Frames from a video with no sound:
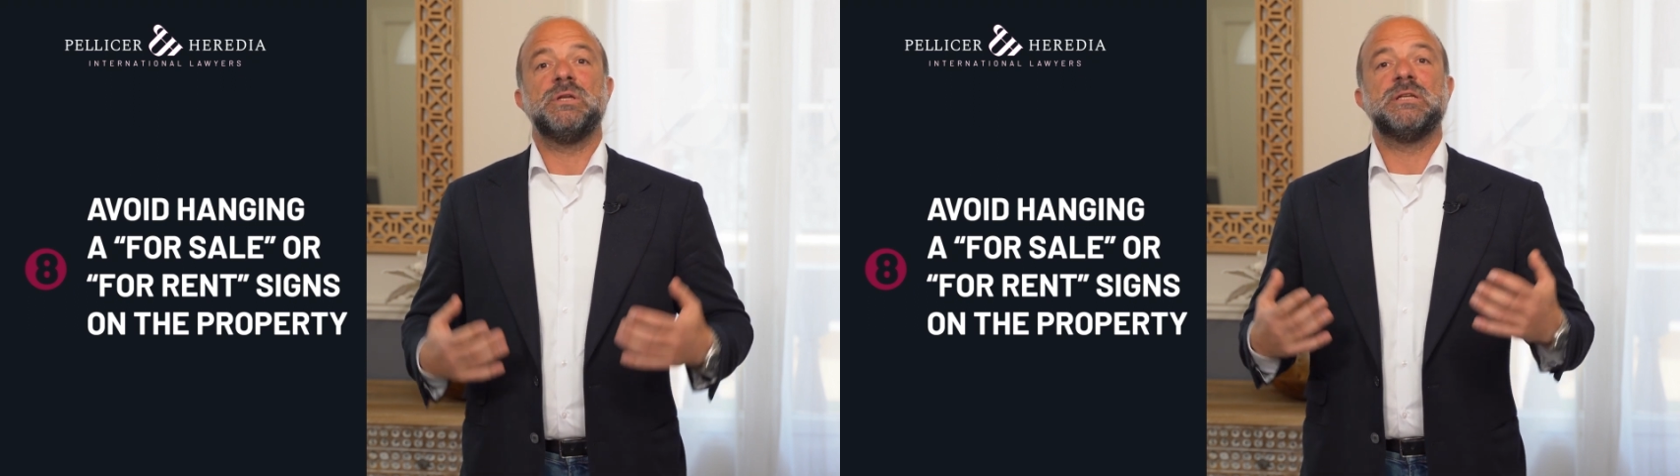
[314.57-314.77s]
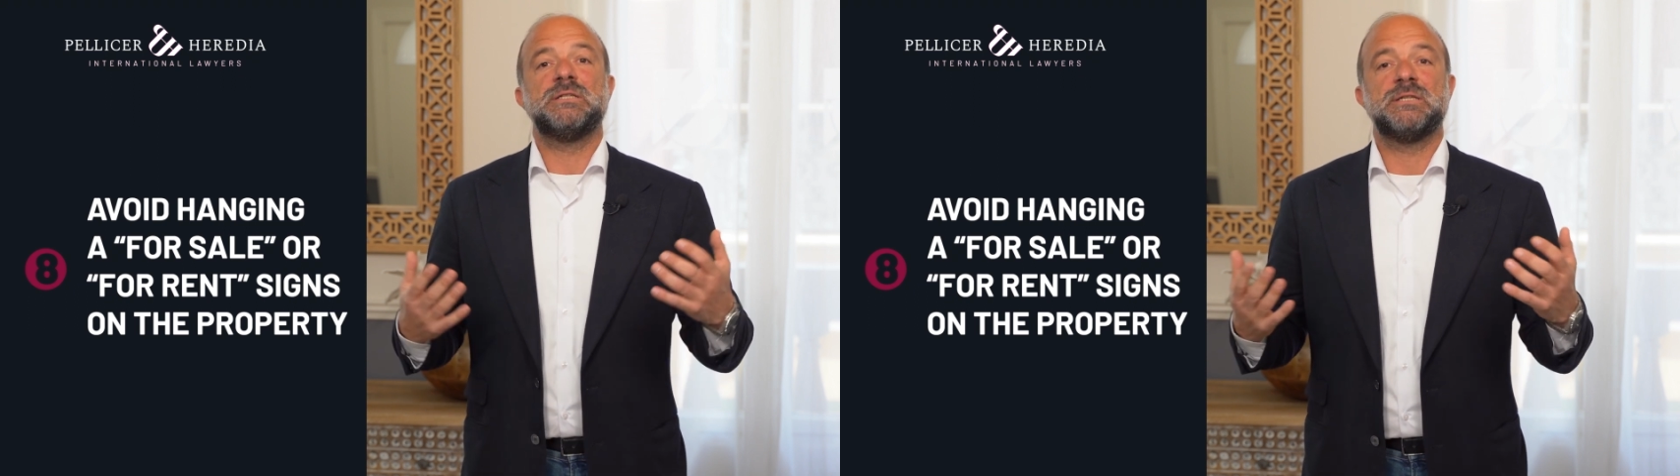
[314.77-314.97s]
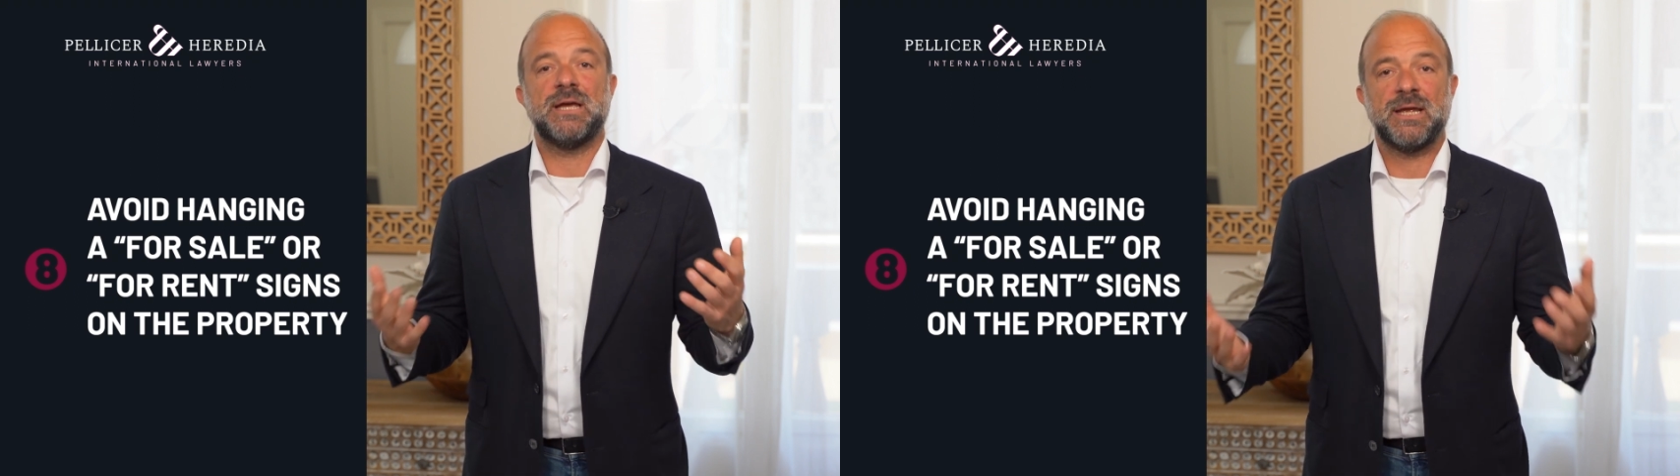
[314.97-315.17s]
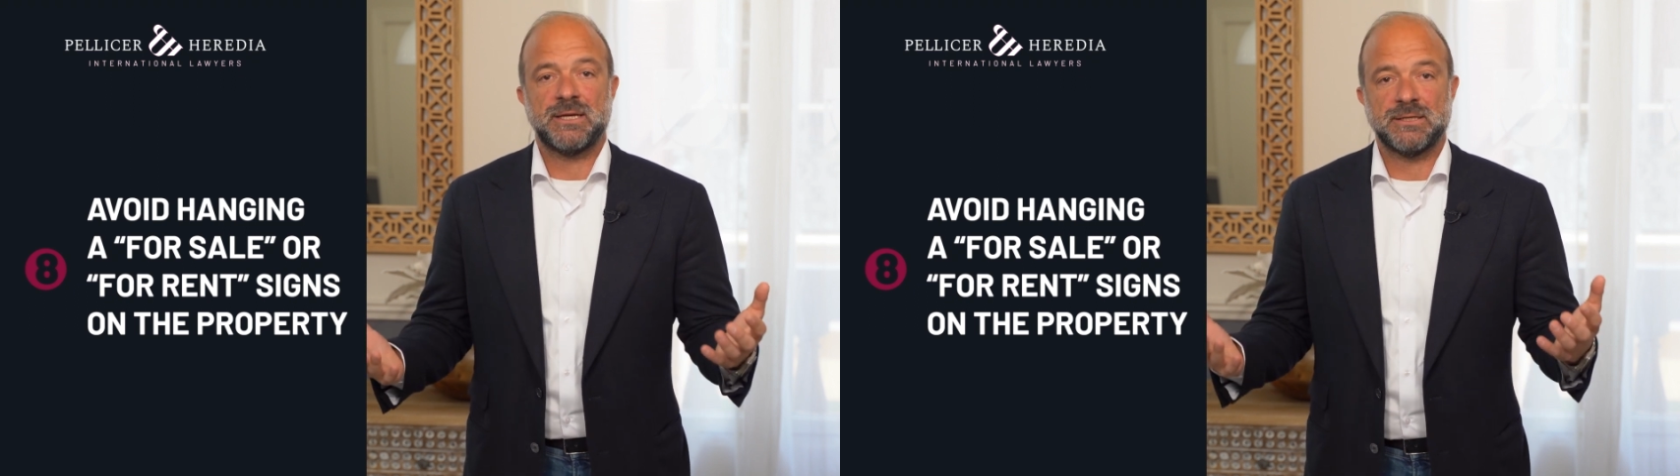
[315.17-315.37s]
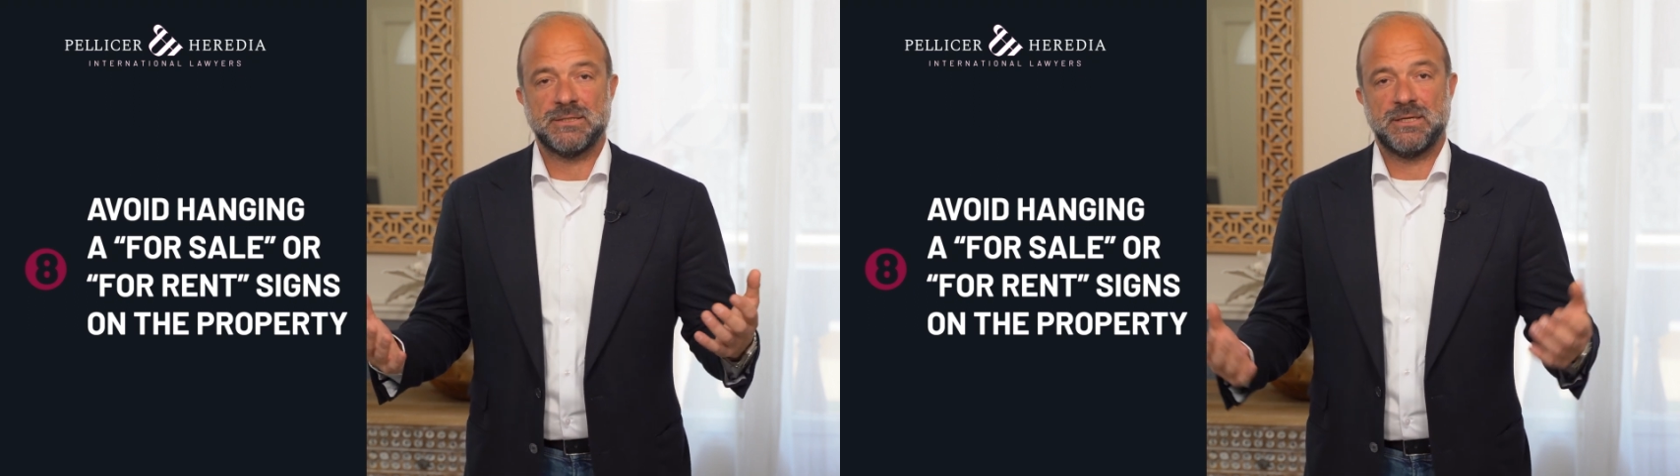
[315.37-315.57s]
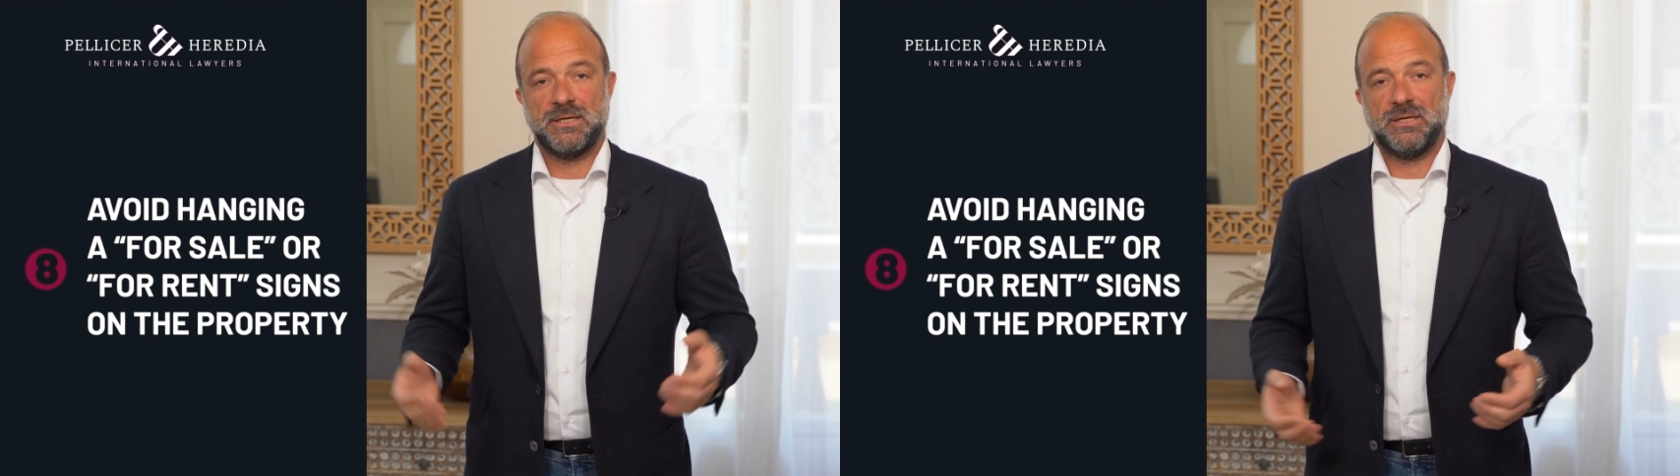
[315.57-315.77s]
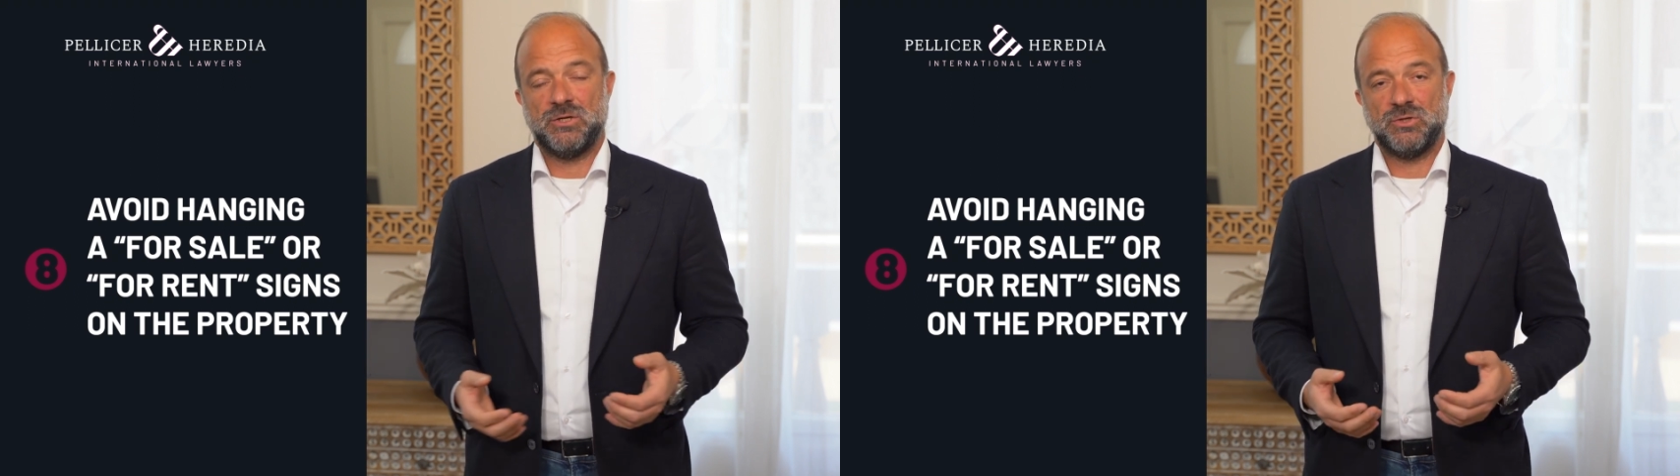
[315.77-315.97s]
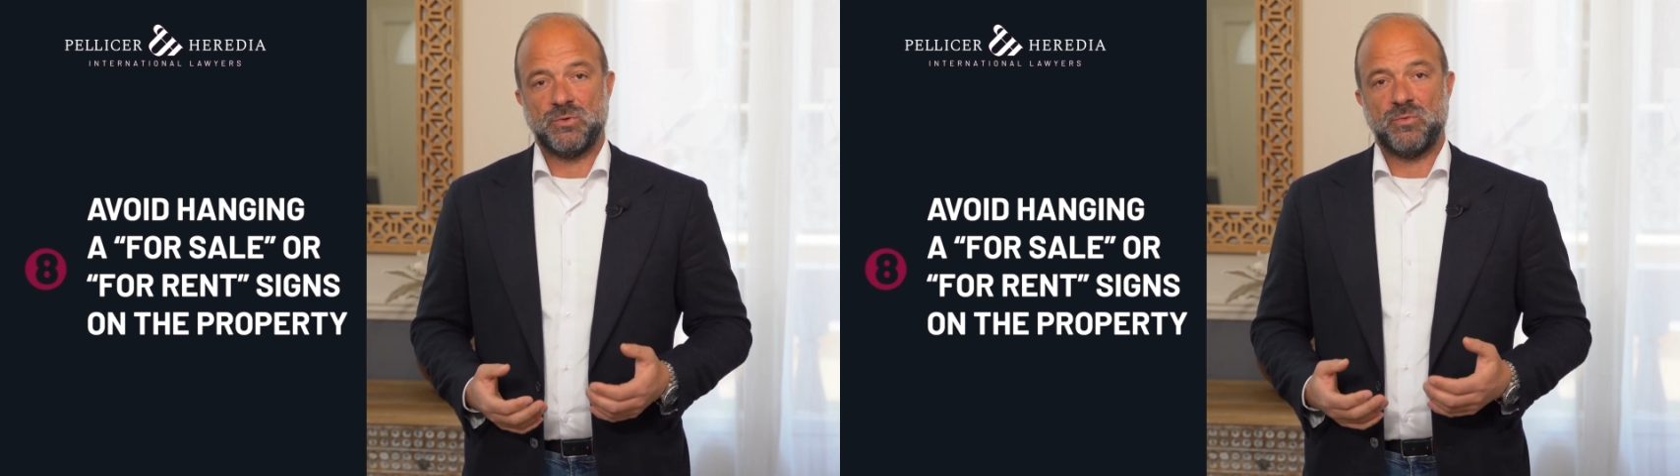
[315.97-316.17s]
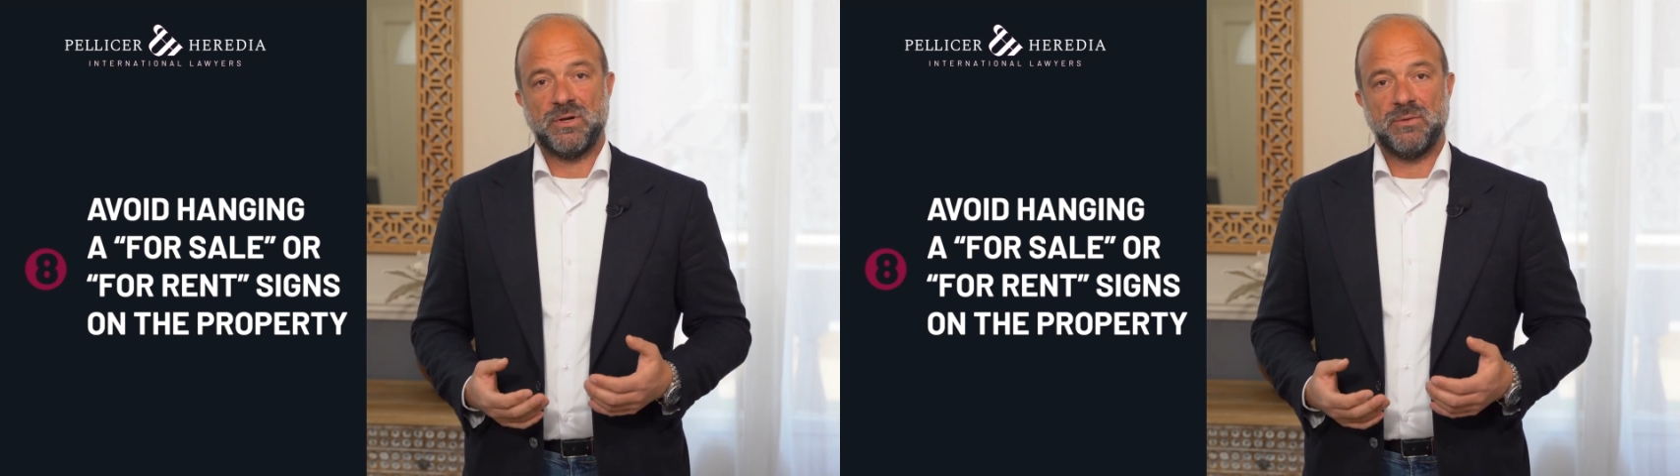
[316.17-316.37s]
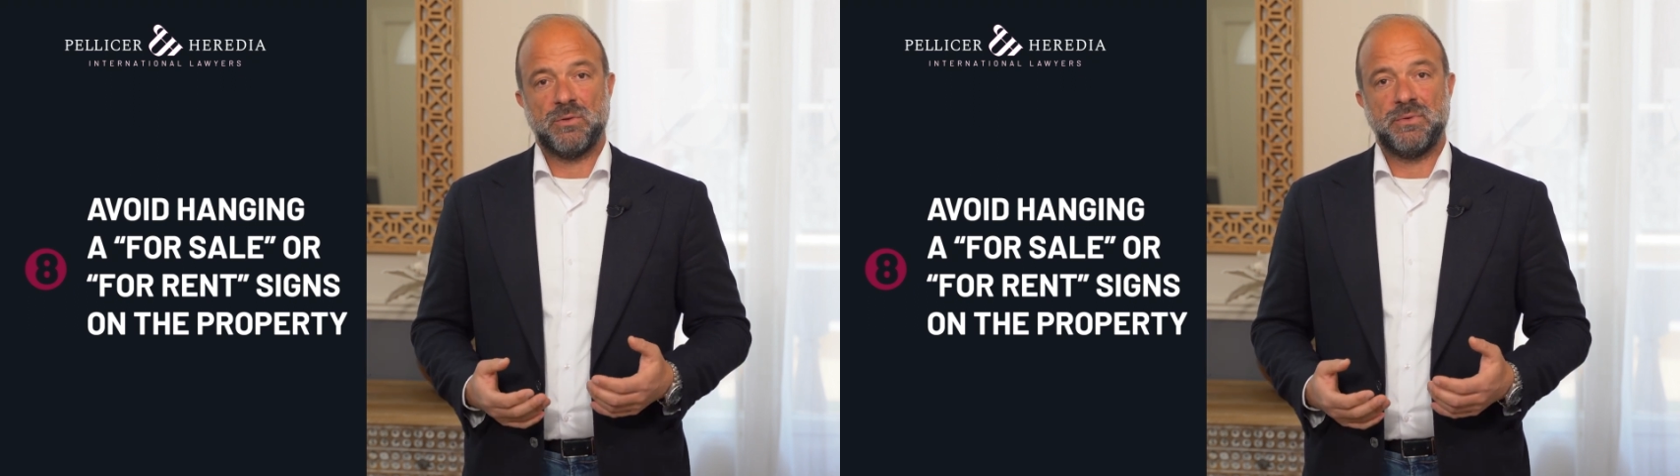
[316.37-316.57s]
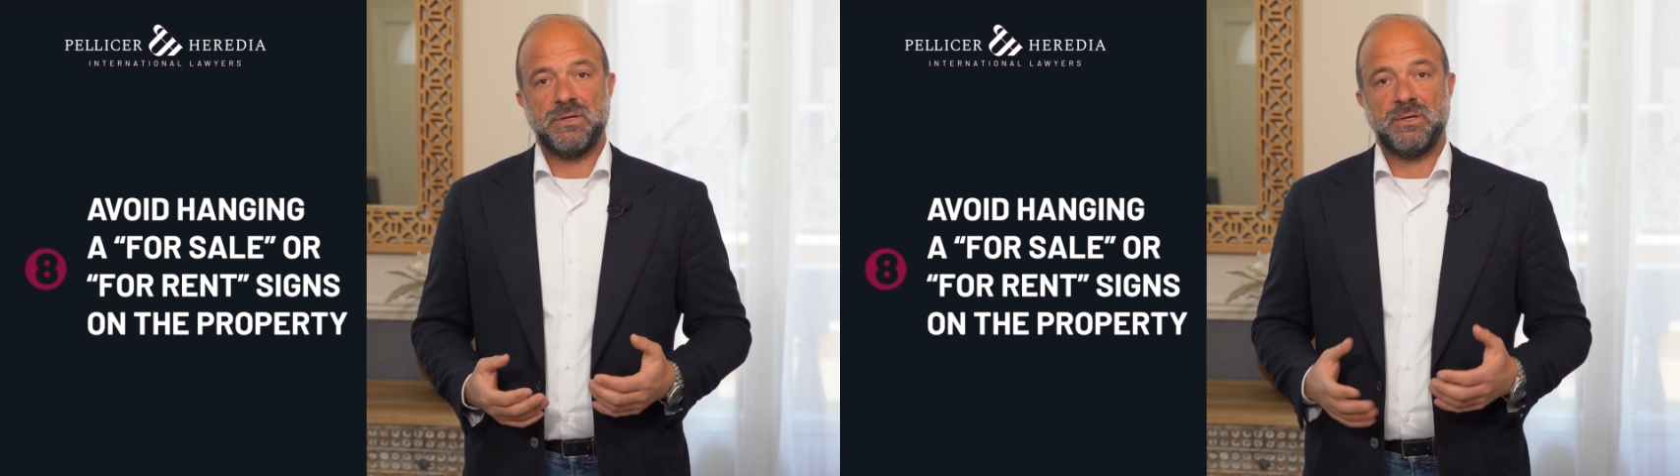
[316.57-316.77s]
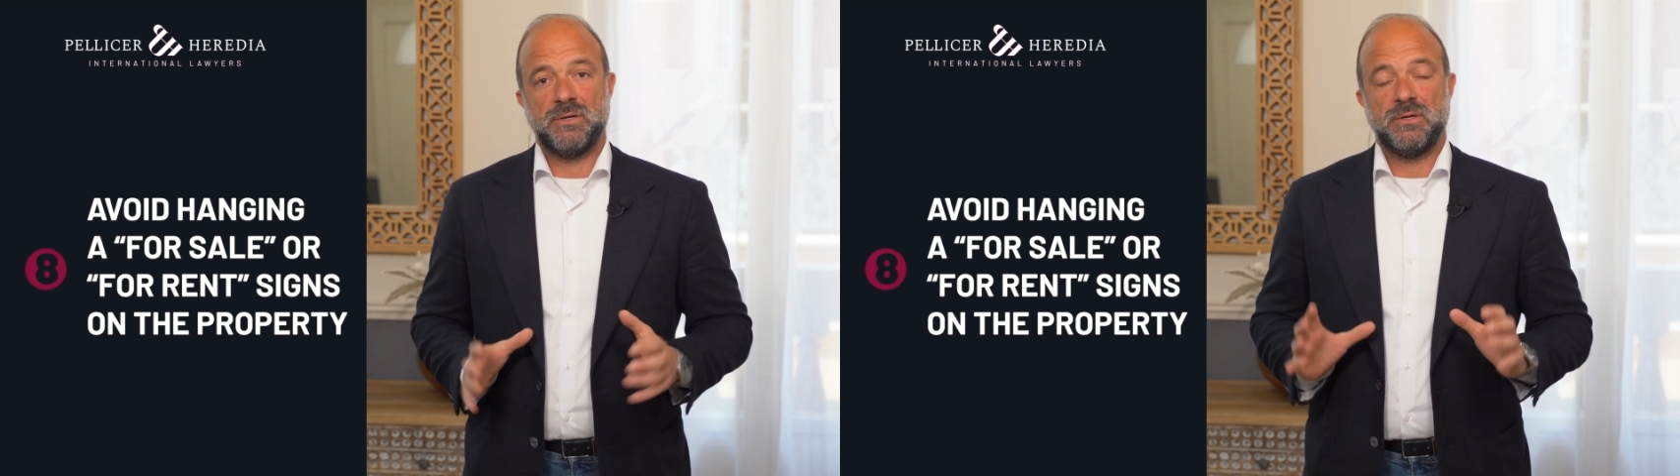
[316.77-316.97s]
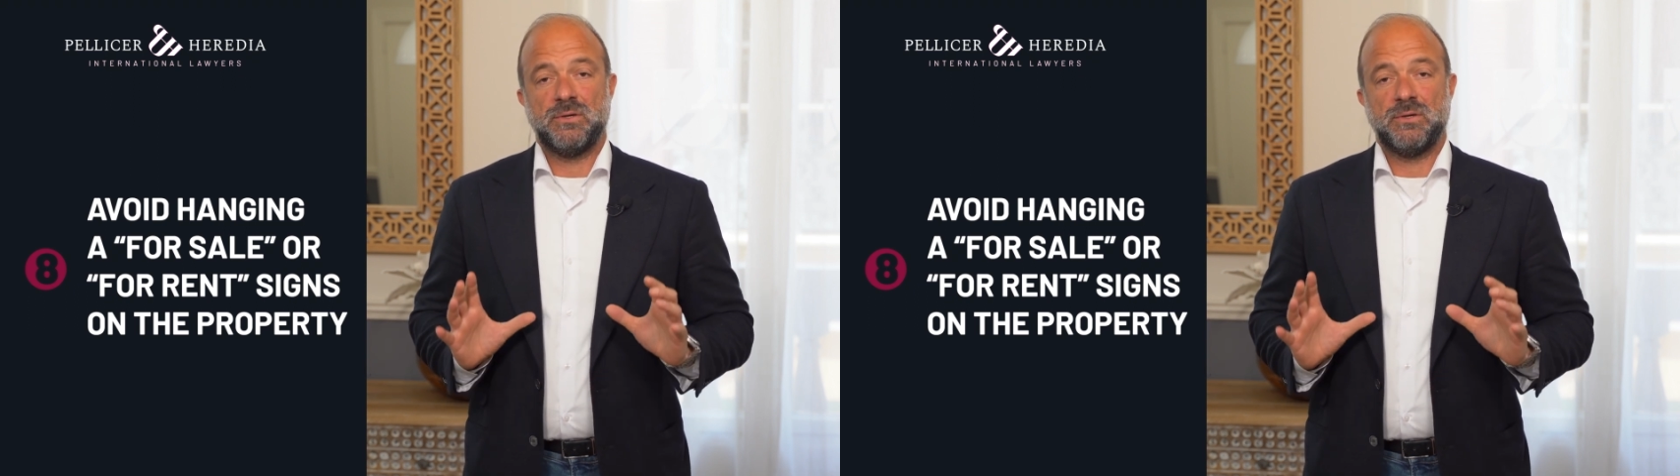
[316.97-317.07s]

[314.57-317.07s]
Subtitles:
intend to rent a property